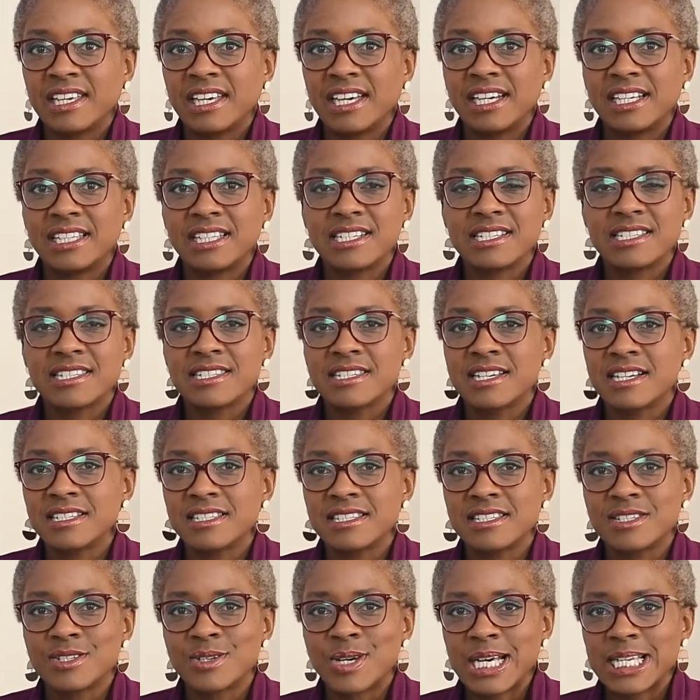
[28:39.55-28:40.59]
And I
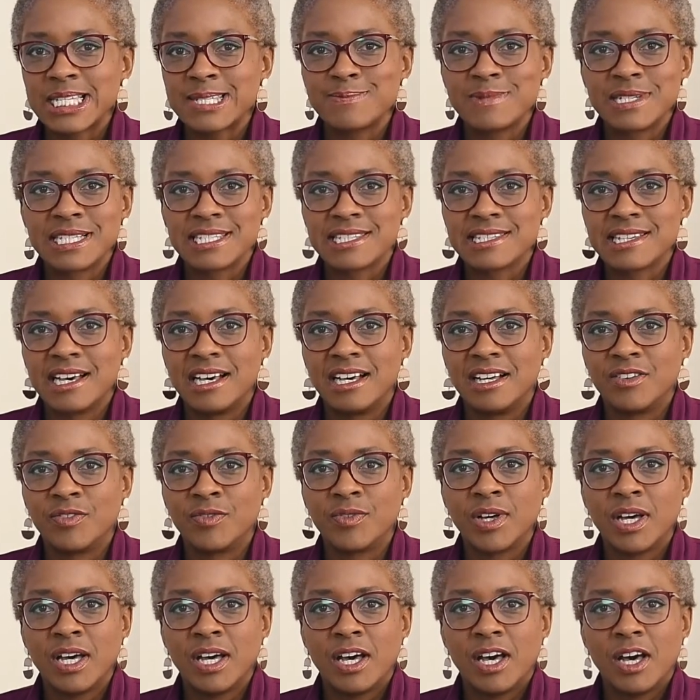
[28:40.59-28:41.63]
started to ask myself,
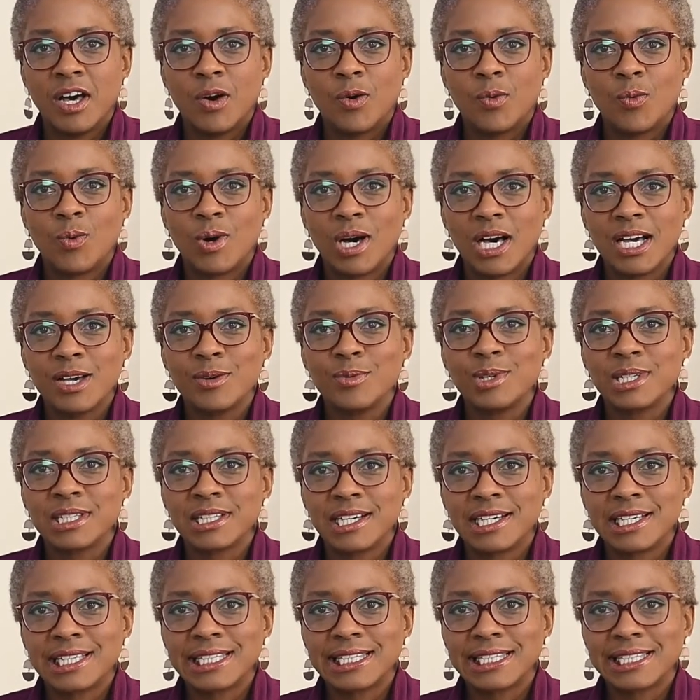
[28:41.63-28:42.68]
why would
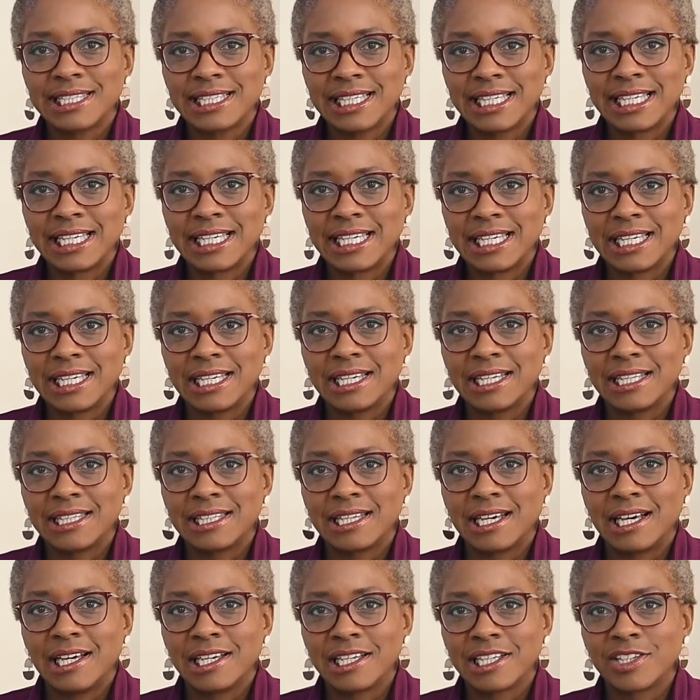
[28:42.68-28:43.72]
I think
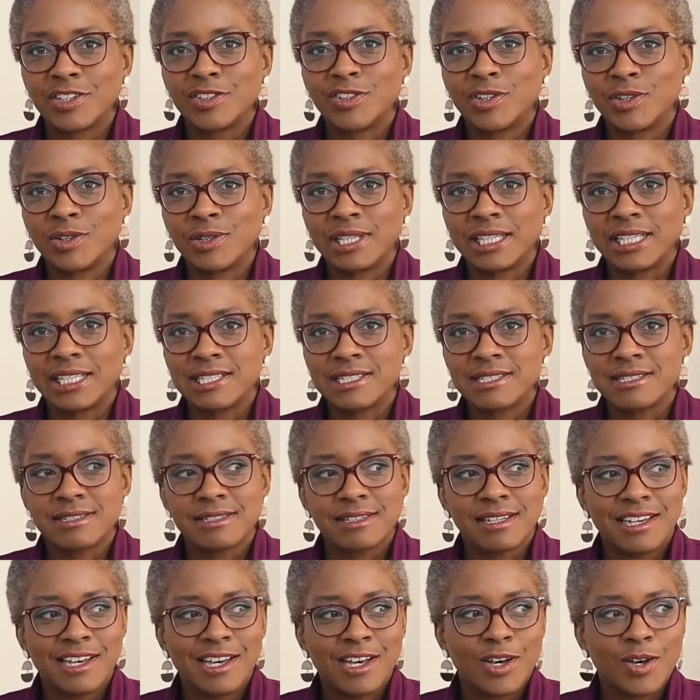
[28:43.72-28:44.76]
that I could do this?
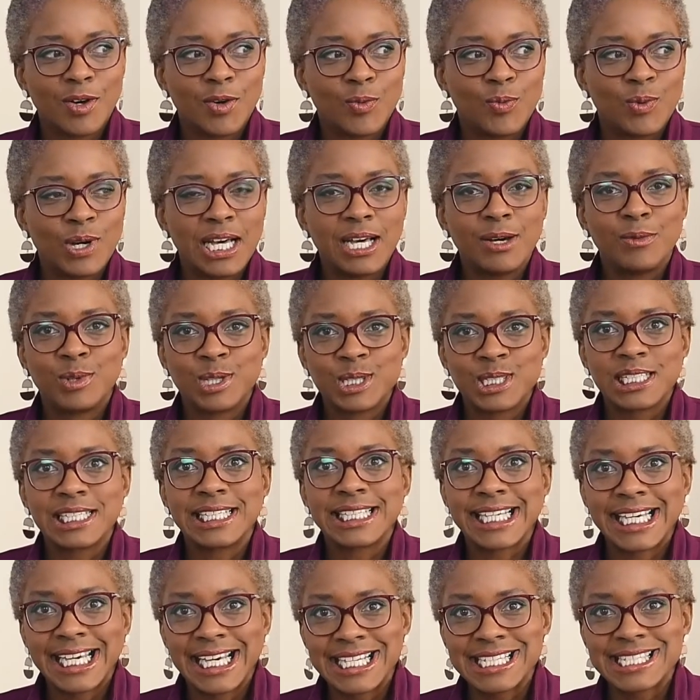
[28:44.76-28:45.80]
Where would I
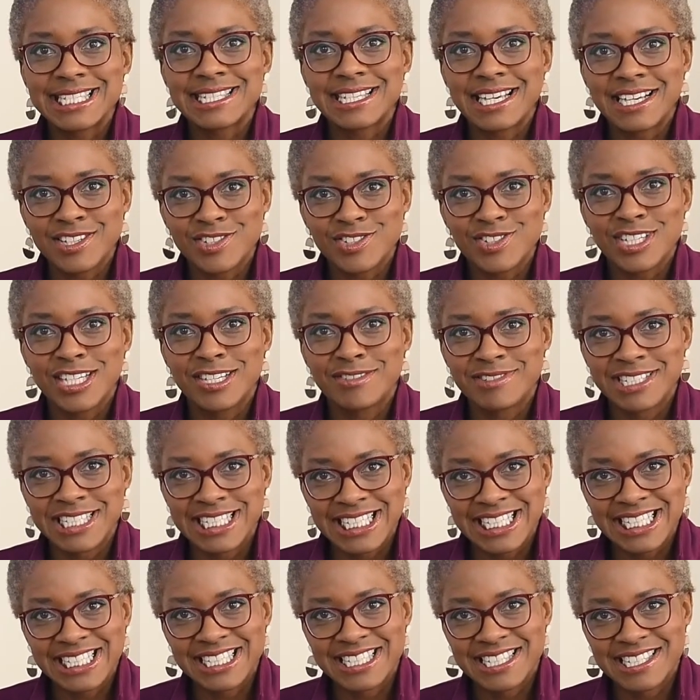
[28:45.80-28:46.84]
get such a
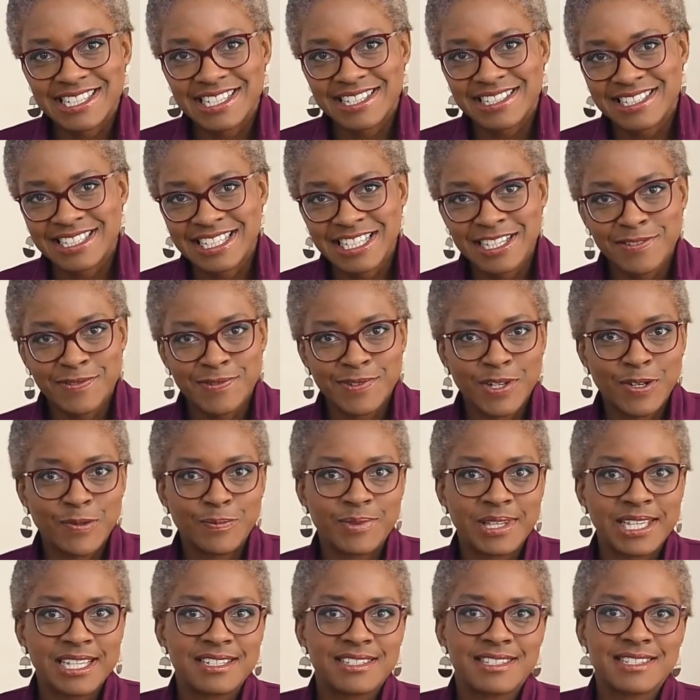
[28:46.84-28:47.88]
ridiculous idea from?
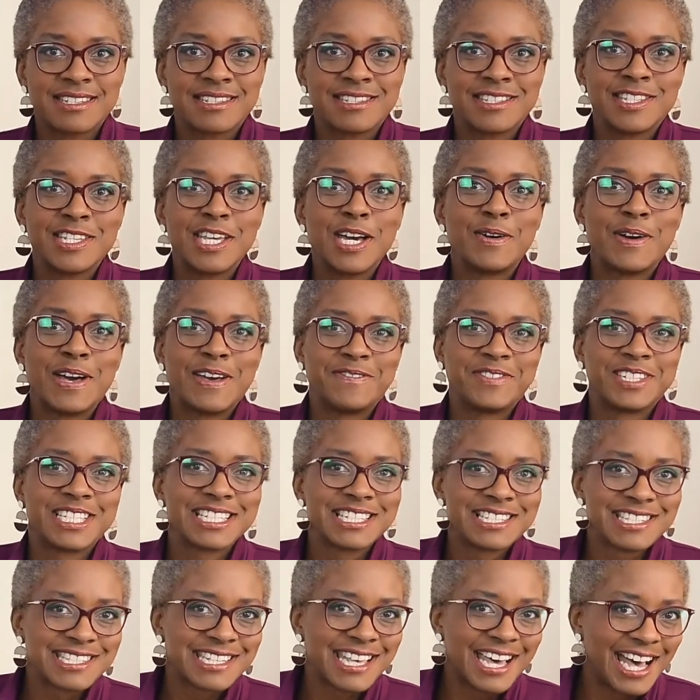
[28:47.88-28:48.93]
Because there's no
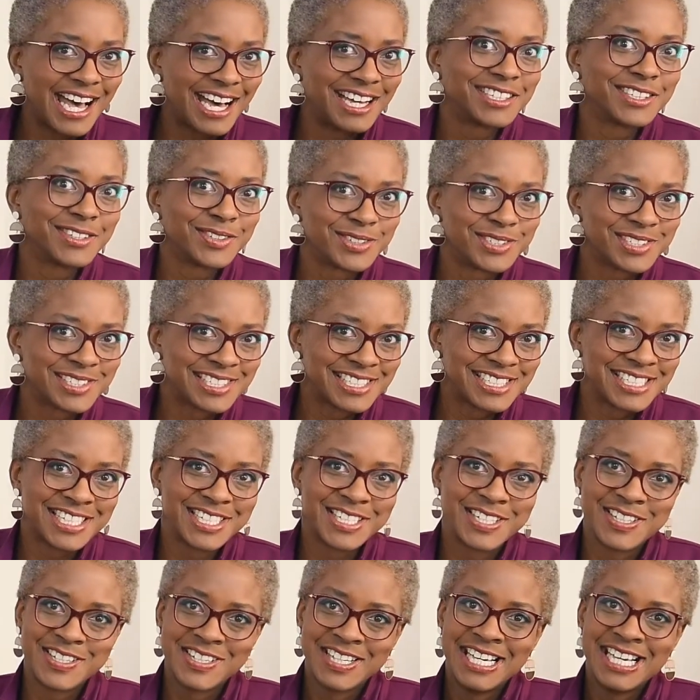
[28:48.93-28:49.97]
evidence at all
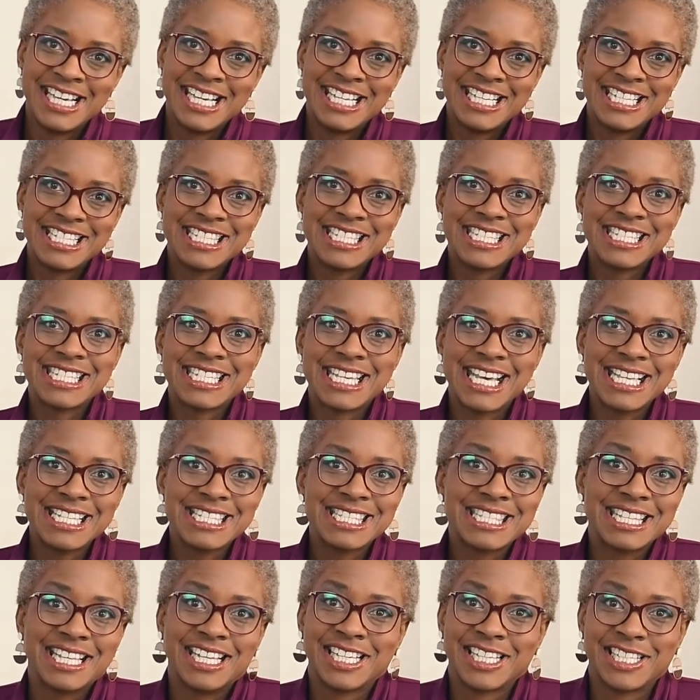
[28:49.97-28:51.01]
to
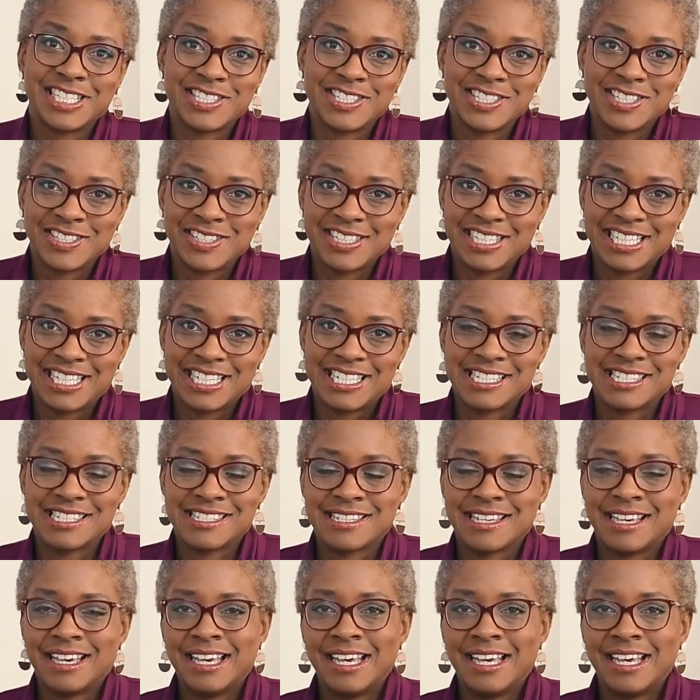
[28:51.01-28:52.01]
suggest that I could do this.